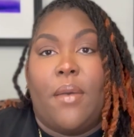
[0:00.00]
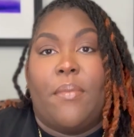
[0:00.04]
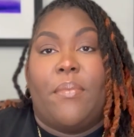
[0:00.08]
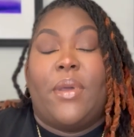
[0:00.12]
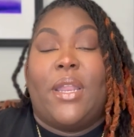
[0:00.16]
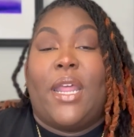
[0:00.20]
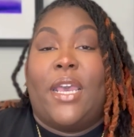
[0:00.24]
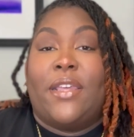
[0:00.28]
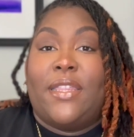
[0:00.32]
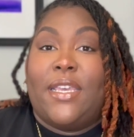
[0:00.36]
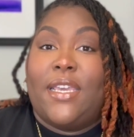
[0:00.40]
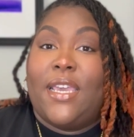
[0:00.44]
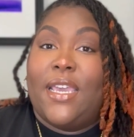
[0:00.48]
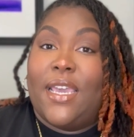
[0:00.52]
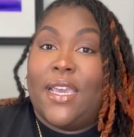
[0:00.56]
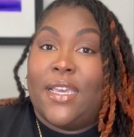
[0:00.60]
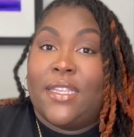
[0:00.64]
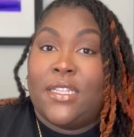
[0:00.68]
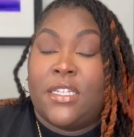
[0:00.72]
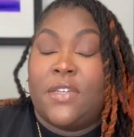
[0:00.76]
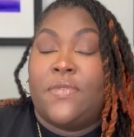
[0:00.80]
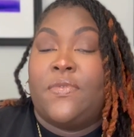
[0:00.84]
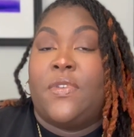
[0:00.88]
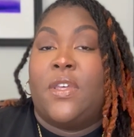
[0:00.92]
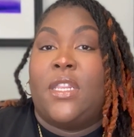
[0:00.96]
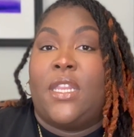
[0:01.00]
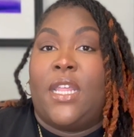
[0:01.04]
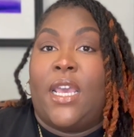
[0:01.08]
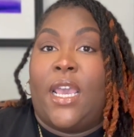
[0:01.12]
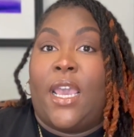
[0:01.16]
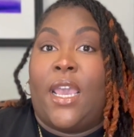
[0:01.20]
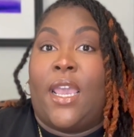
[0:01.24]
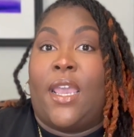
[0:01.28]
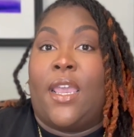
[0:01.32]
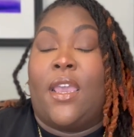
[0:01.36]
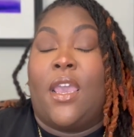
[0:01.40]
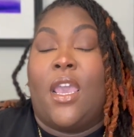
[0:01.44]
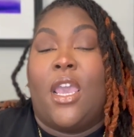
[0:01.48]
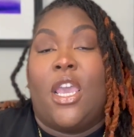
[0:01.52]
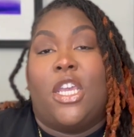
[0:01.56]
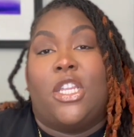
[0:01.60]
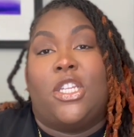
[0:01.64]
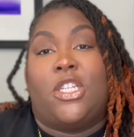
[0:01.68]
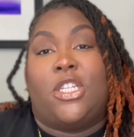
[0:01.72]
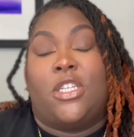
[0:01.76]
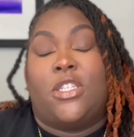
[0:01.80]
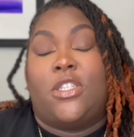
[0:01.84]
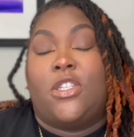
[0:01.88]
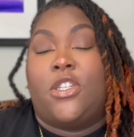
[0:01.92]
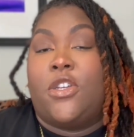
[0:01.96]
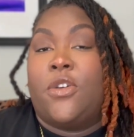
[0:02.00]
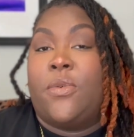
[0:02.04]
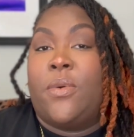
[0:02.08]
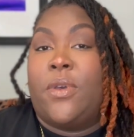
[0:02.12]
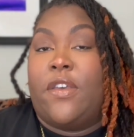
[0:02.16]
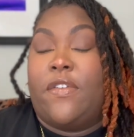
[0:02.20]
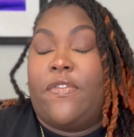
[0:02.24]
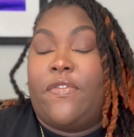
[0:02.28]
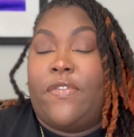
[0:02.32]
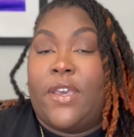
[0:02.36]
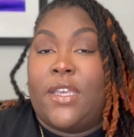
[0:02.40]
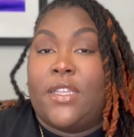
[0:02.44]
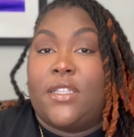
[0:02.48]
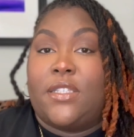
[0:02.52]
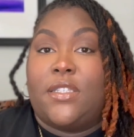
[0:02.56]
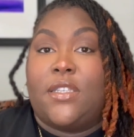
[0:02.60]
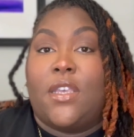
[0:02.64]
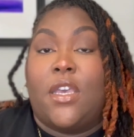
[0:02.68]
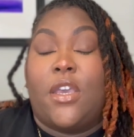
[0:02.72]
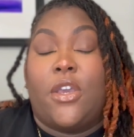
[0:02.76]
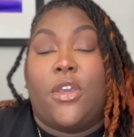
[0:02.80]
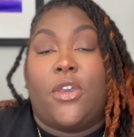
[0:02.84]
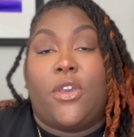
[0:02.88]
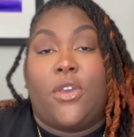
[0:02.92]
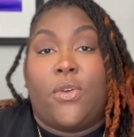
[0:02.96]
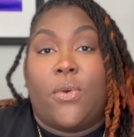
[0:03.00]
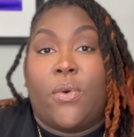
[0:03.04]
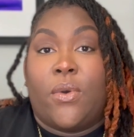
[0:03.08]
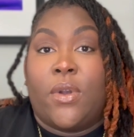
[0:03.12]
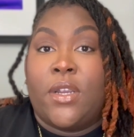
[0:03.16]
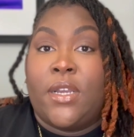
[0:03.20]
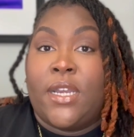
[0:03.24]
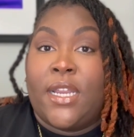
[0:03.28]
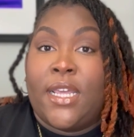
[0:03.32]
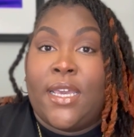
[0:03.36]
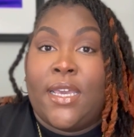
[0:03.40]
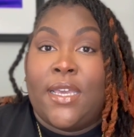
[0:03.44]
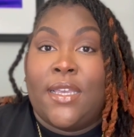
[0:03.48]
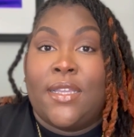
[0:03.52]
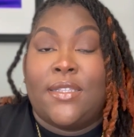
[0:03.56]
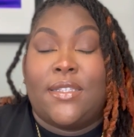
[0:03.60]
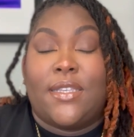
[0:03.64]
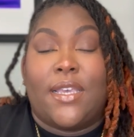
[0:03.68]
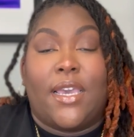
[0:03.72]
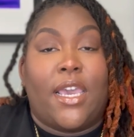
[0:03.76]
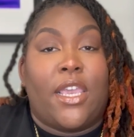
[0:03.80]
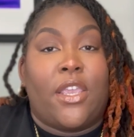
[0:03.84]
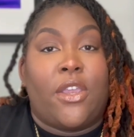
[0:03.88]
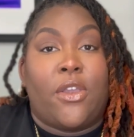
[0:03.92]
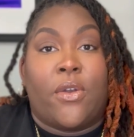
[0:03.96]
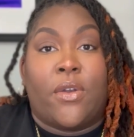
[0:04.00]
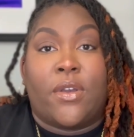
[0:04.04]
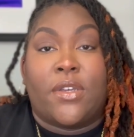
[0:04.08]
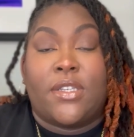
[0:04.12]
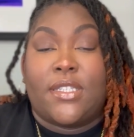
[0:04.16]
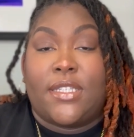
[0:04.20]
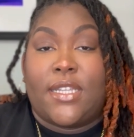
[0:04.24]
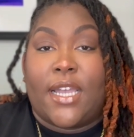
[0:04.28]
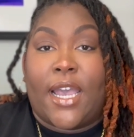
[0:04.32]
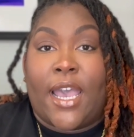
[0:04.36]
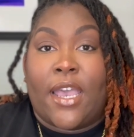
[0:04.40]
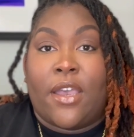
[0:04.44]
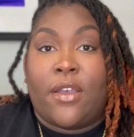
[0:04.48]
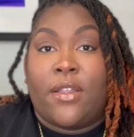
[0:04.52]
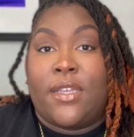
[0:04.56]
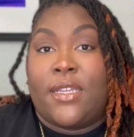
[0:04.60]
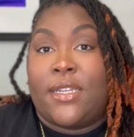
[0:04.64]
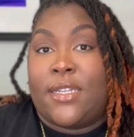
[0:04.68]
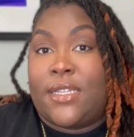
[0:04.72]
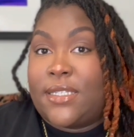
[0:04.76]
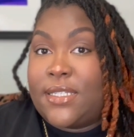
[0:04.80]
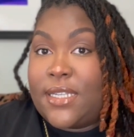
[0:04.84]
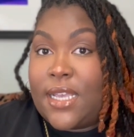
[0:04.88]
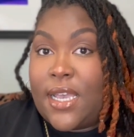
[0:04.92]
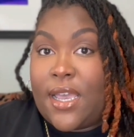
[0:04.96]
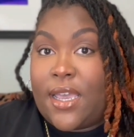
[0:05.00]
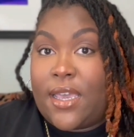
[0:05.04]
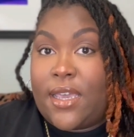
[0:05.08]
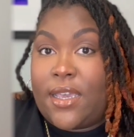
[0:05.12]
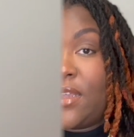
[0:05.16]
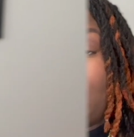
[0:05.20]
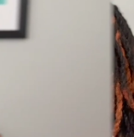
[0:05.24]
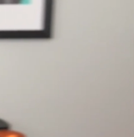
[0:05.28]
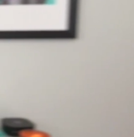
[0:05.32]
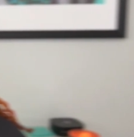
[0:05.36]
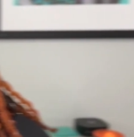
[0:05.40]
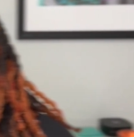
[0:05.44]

But at the end of the day, just do what fits your needs and your style and design.